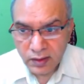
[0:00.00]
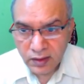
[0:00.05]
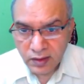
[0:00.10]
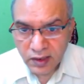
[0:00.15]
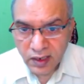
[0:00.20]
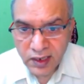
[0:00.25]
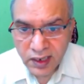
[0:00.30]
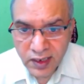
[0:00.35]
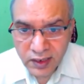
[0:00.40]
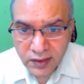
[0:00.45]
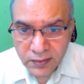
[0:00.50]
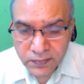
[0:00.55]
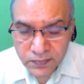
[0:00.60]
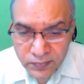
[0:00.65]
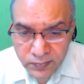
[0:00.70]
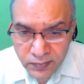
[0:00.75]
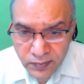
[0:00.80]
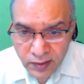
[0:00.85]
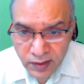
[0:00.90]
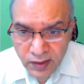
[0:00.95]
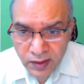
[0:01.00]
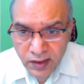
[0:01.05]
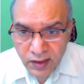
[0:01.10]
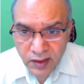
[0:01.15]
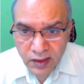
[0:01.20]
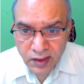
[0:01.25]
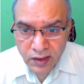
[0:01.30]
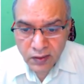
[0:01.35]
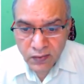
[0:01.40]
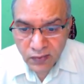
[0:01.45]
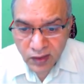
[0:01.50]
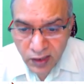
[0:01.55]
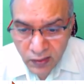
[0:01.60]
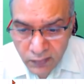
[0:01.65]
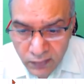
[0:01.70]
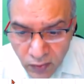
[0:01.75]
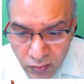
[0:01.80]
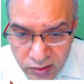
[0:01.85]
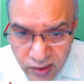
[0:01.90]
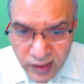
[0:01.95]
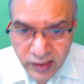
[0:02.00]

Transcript: Clear? What about the